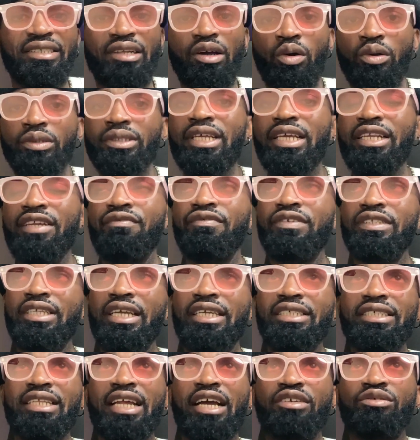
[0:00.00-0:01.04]
The hosted
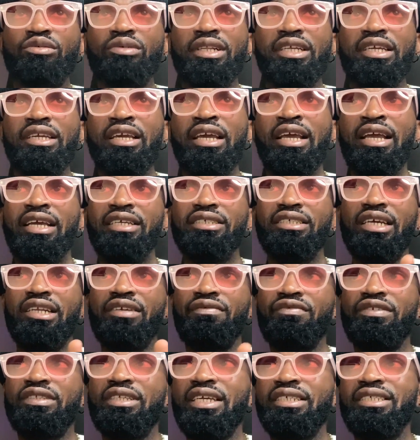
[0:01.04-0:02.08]
invitation actually is an
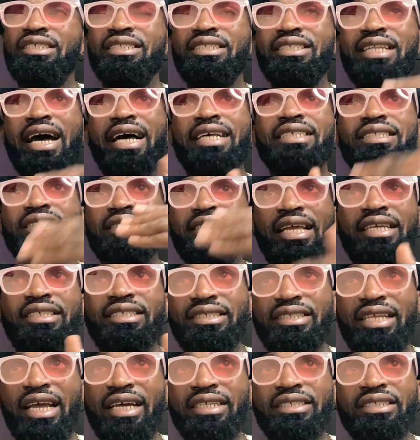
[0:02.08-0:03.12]
invitation that states
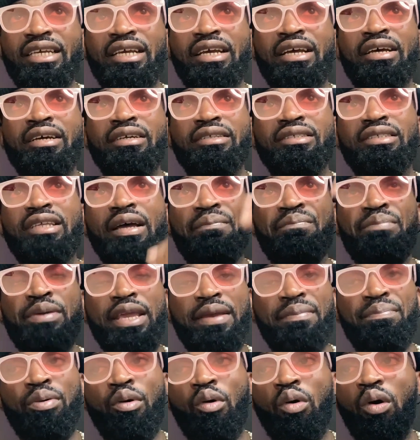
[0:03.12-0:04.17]
that the
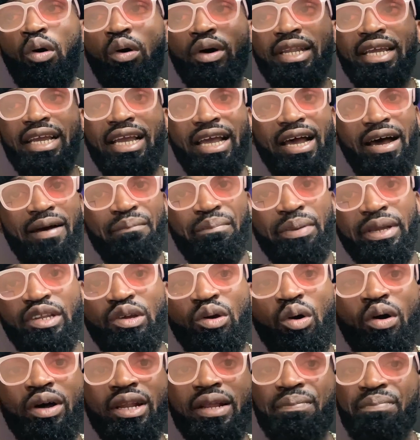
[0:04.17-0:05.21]
people or the company
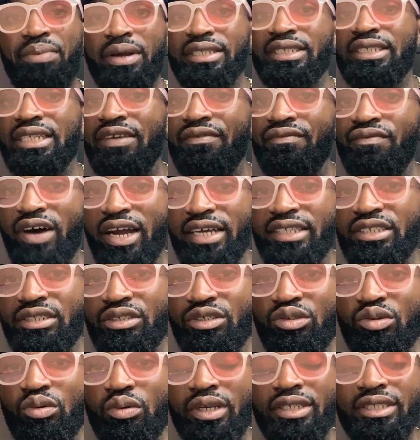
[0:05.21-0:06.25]
or the person inviting
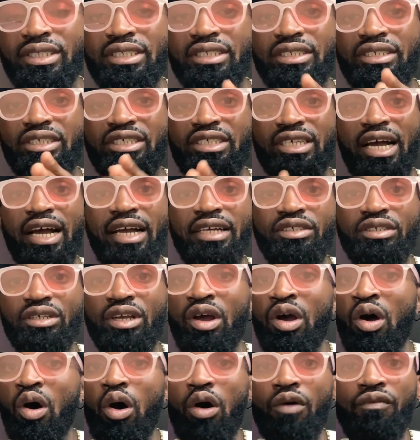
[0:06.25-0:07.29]
you is in charge
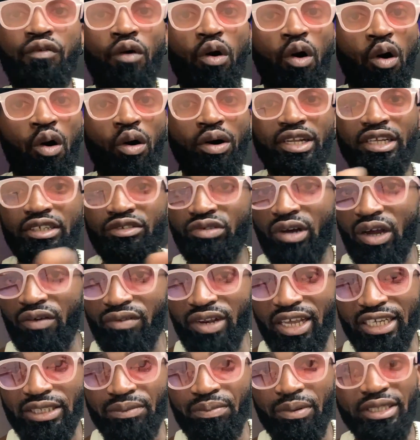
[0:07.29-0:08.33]
of all the travel
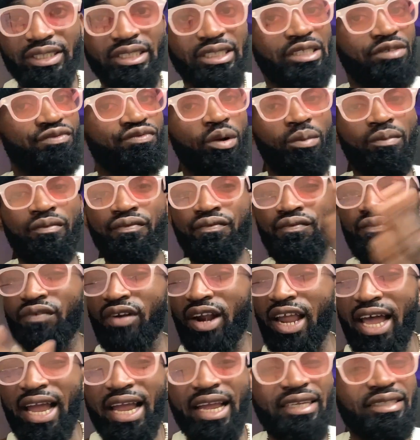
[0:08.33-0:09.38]
expenses, from
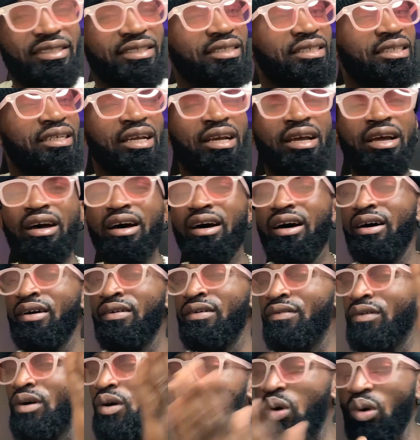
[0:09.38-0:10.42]
flights,
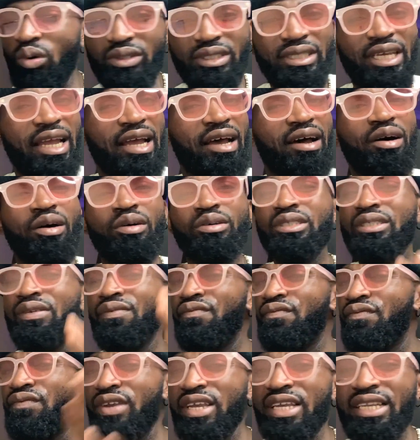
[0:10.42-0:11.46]
hotels,
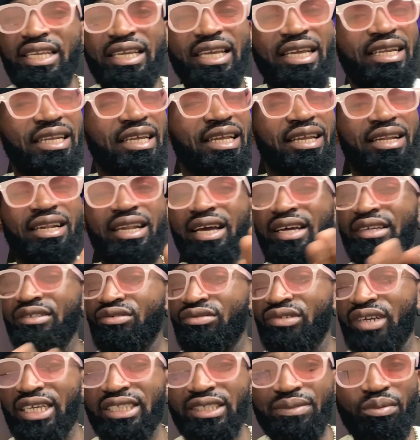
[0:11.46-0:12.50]
feeding, inland
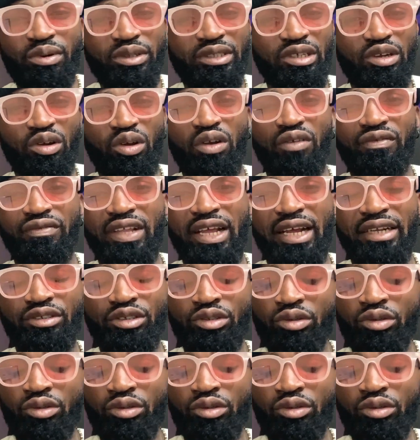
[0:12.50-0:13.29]
transport, and all of that.